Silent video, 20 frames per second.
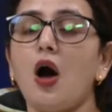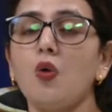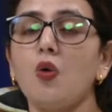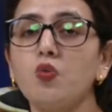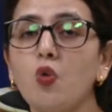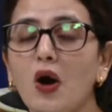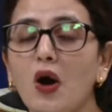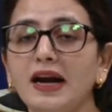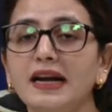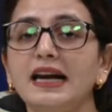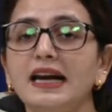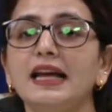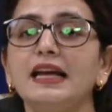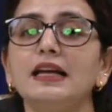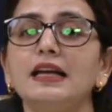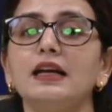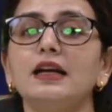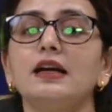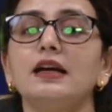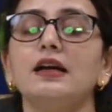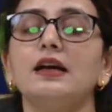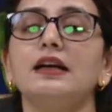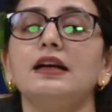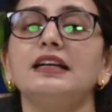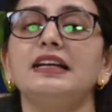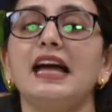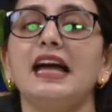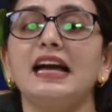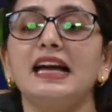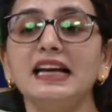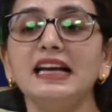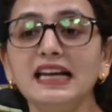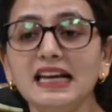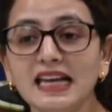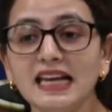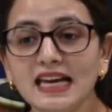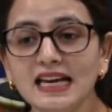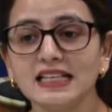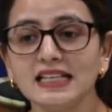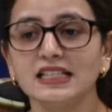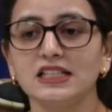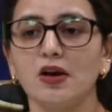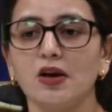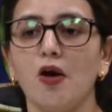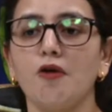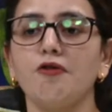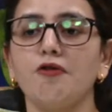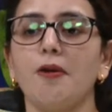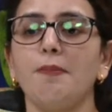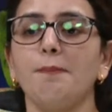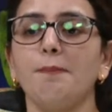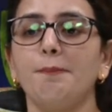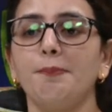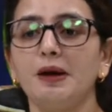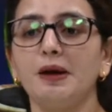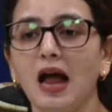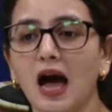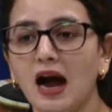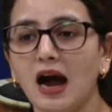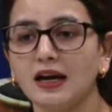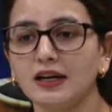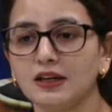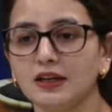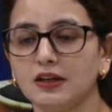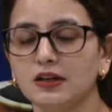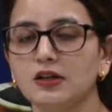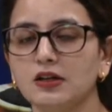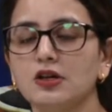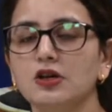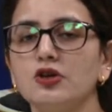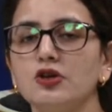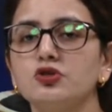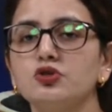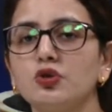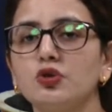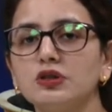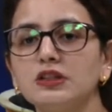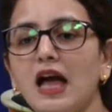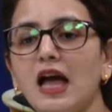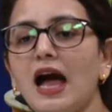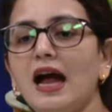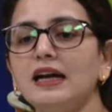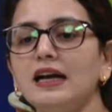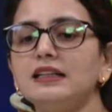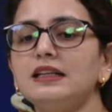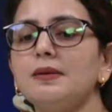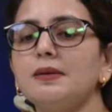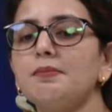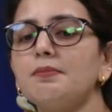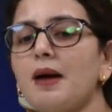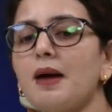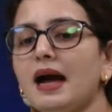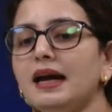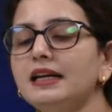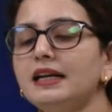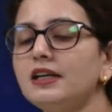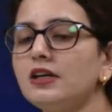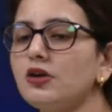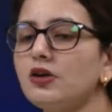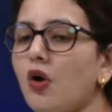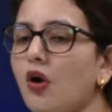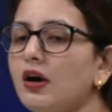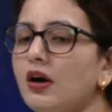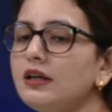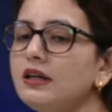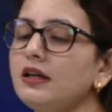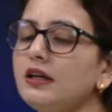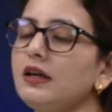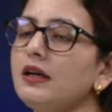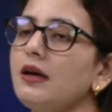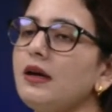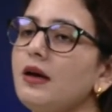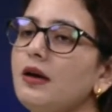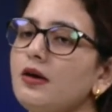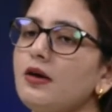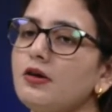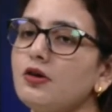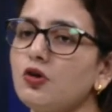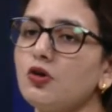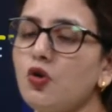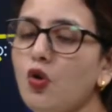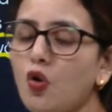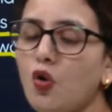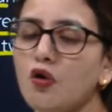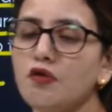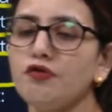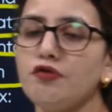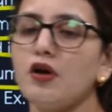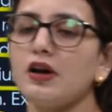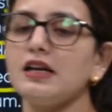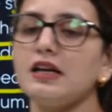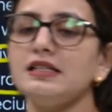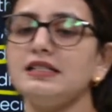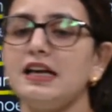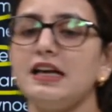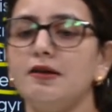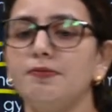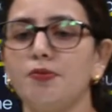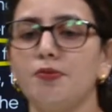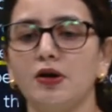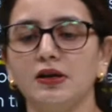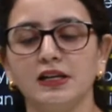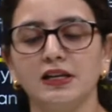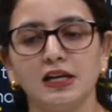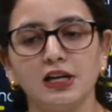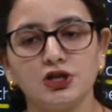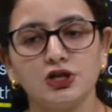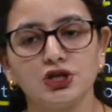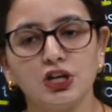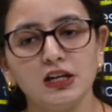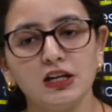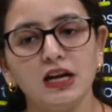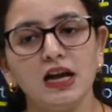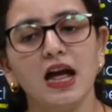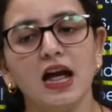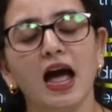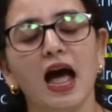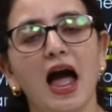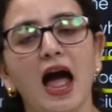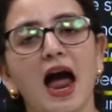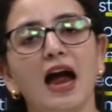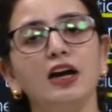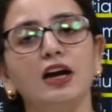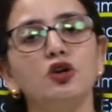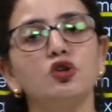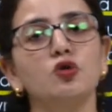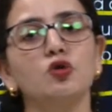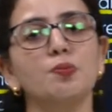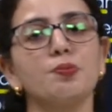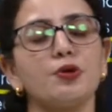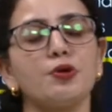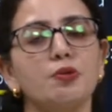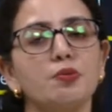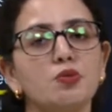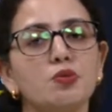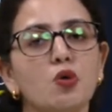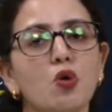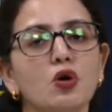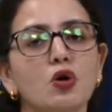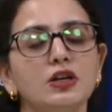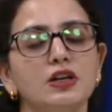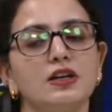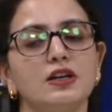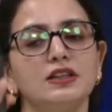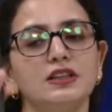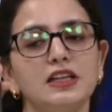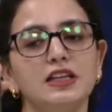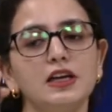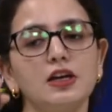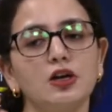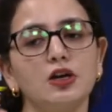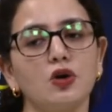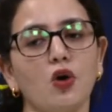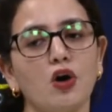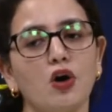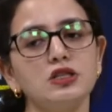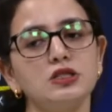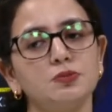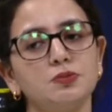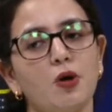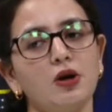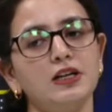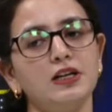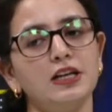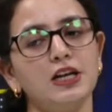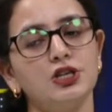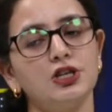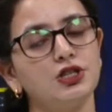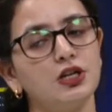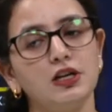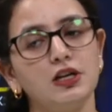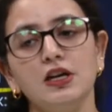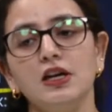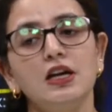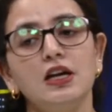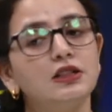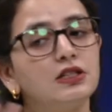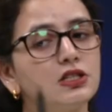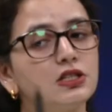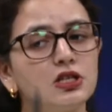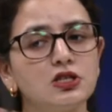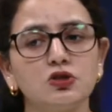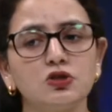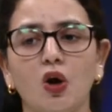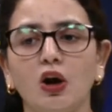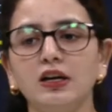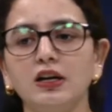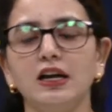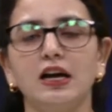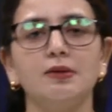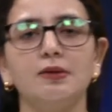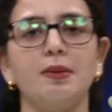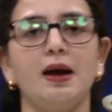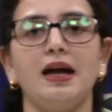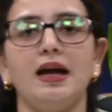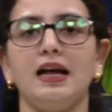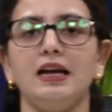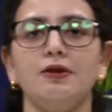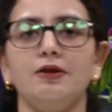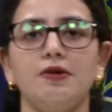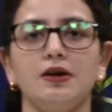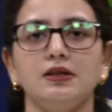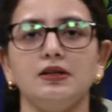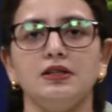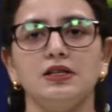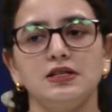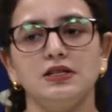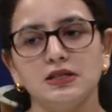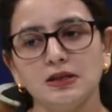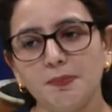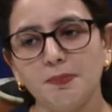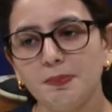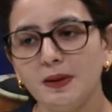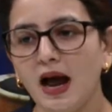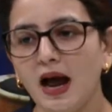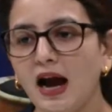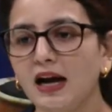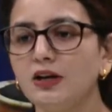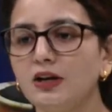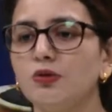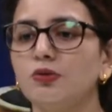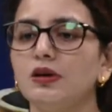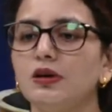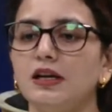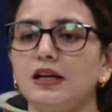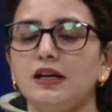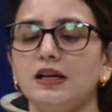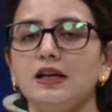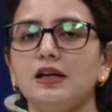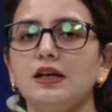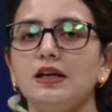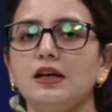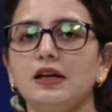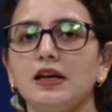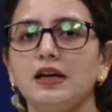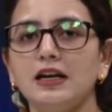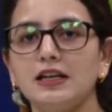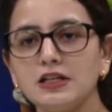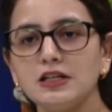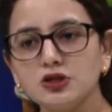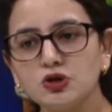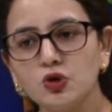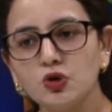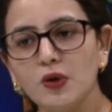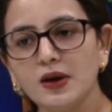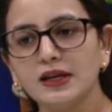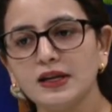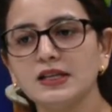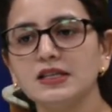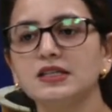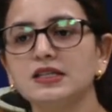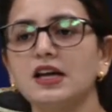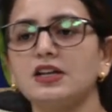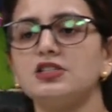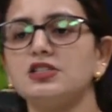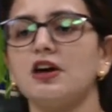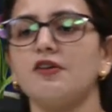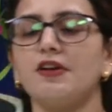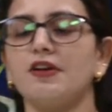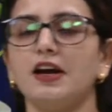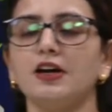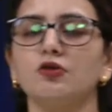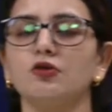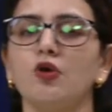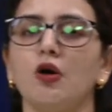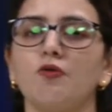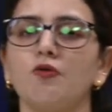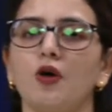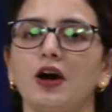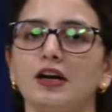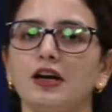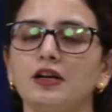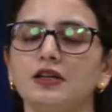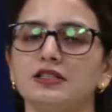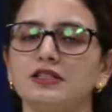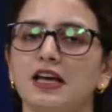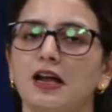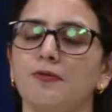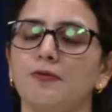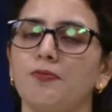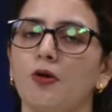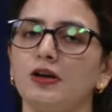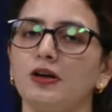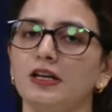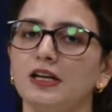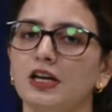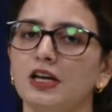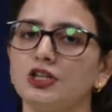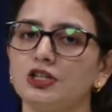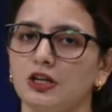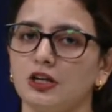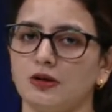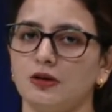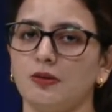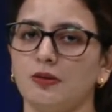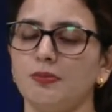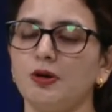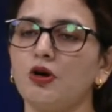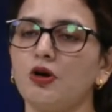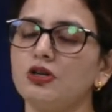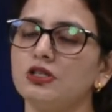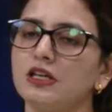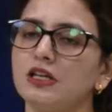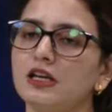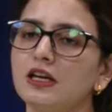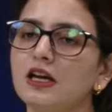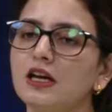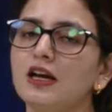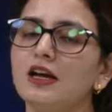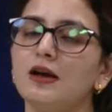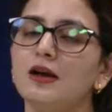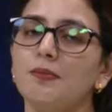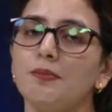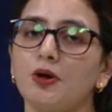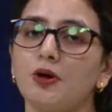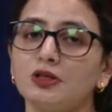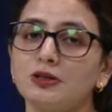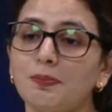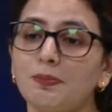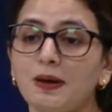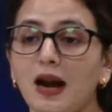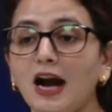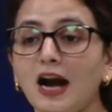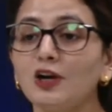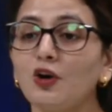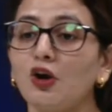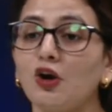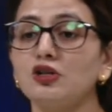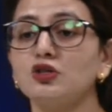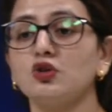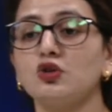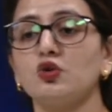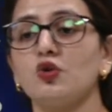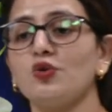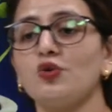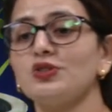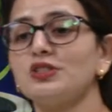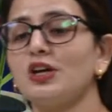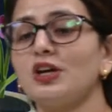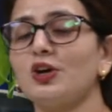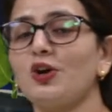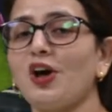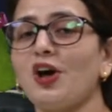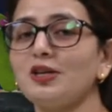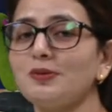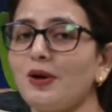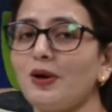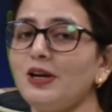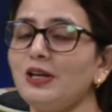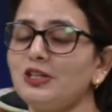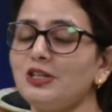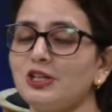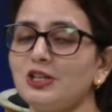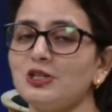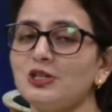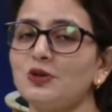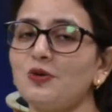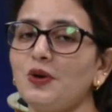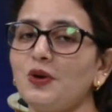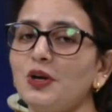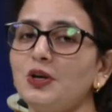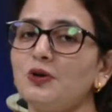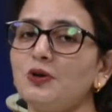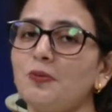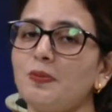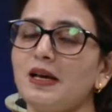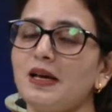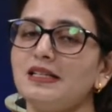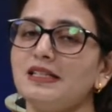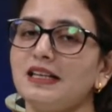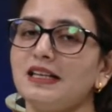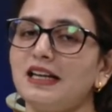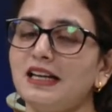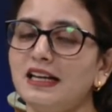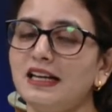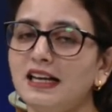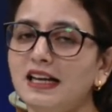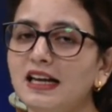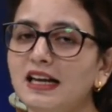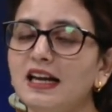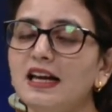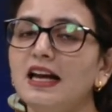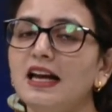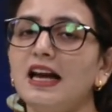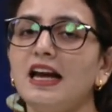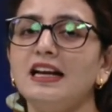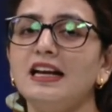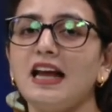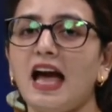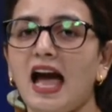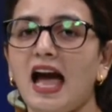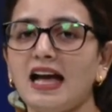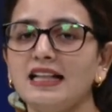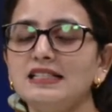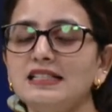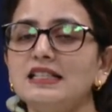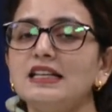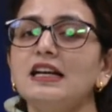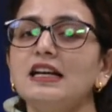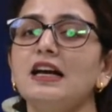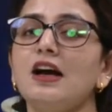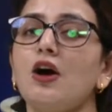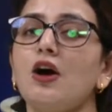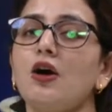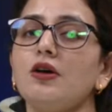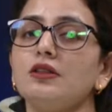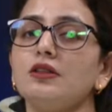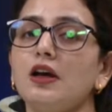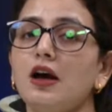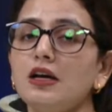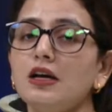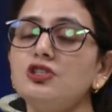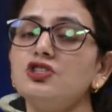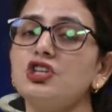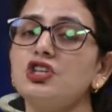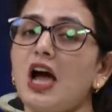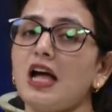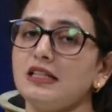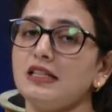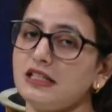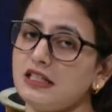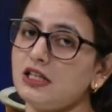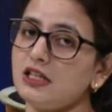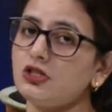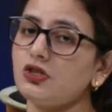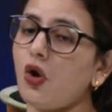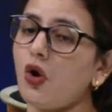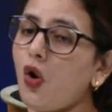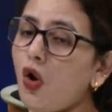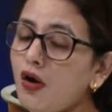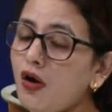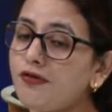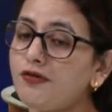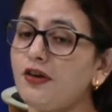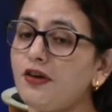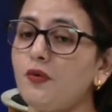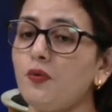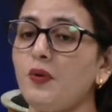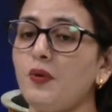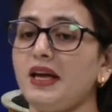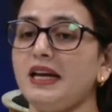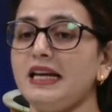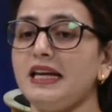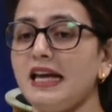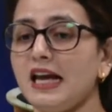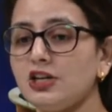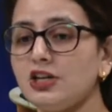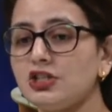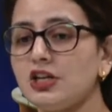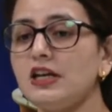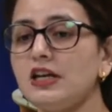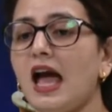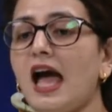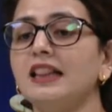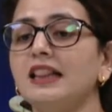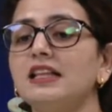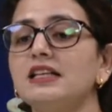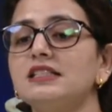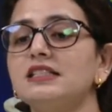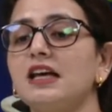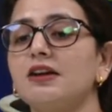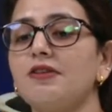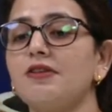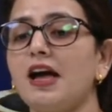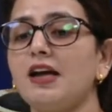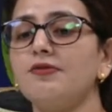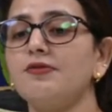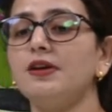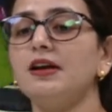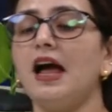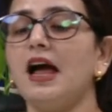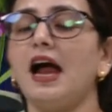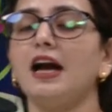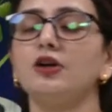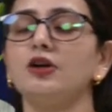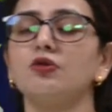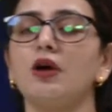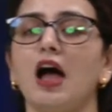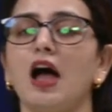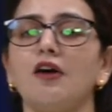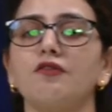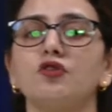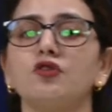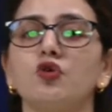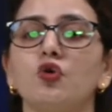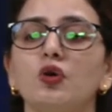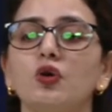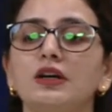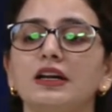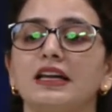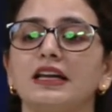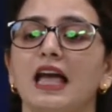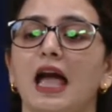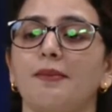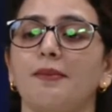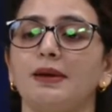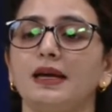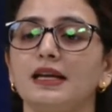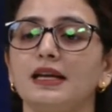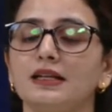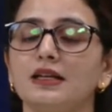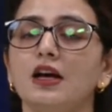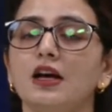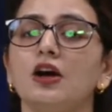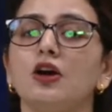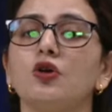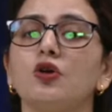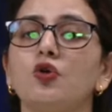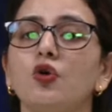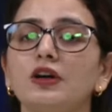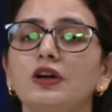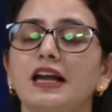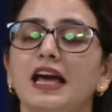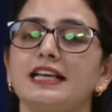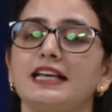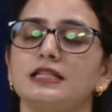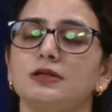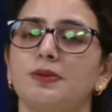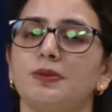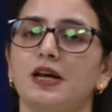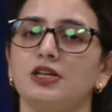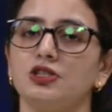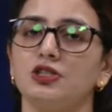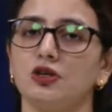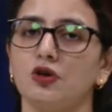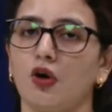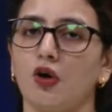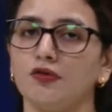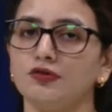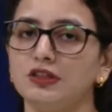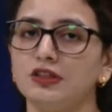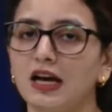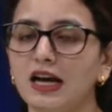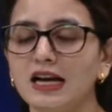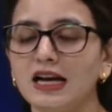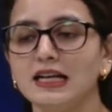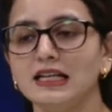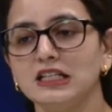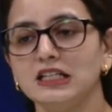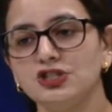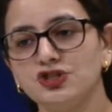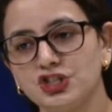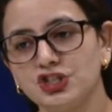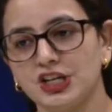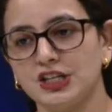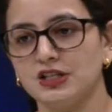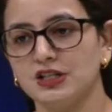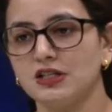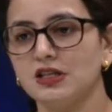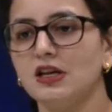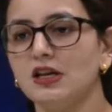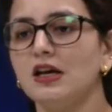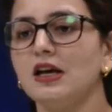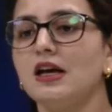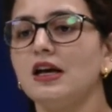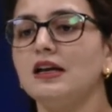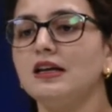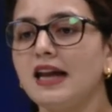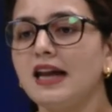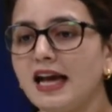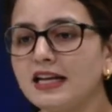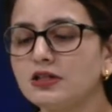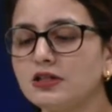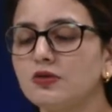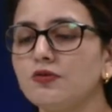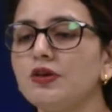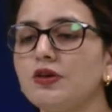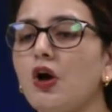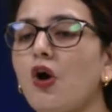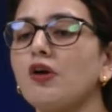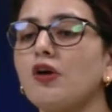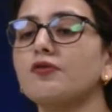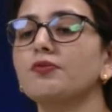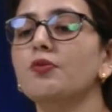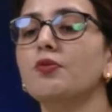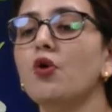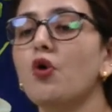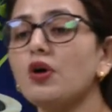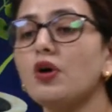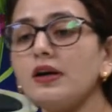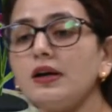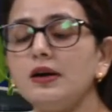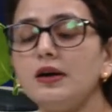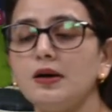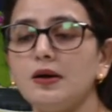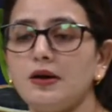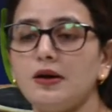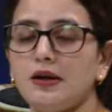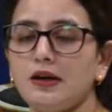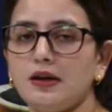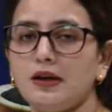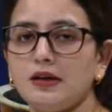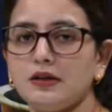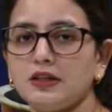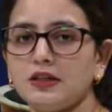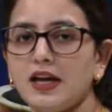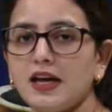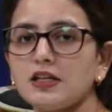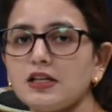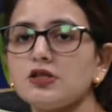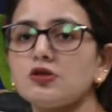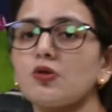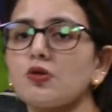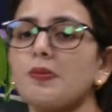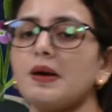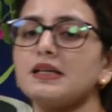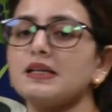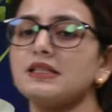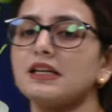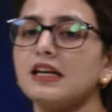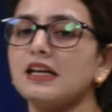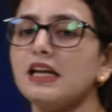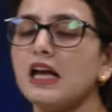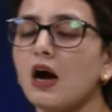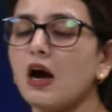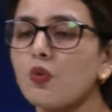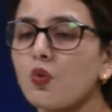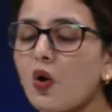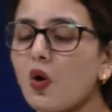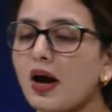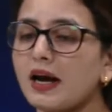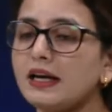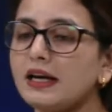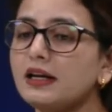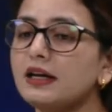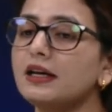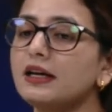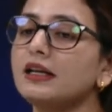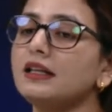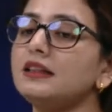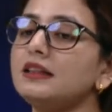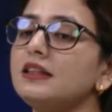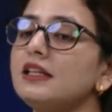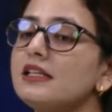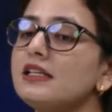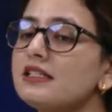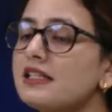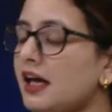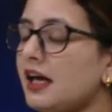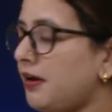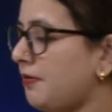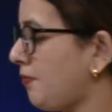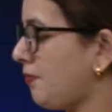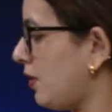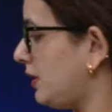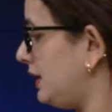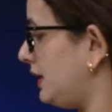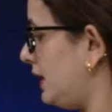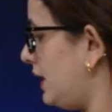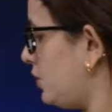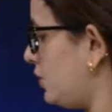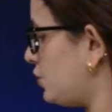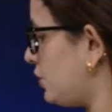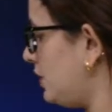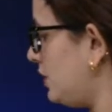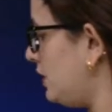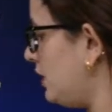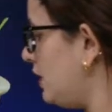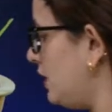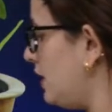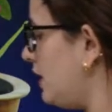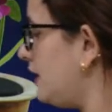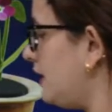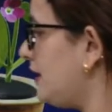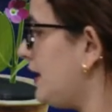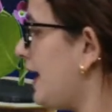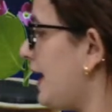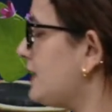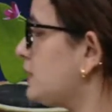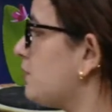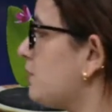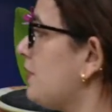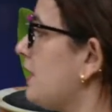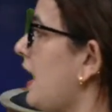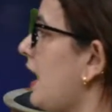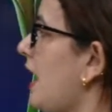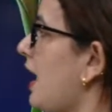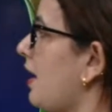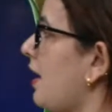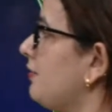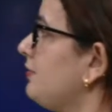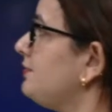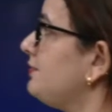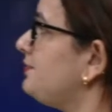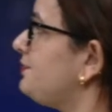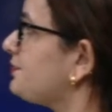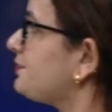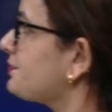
avoiding techniques of a plant so that they might not go for a self pollination and to promote the cross pollination. This is not done by anyone, this is a plant only. It is growing in such a way to avoid self pollination, because the plant also knows the cross pollination is going to basically enhance the chances of variation and the survival and to have good gamete, good expression of the genes. Next, we have more things to basically avoid the self pollination. Next, we have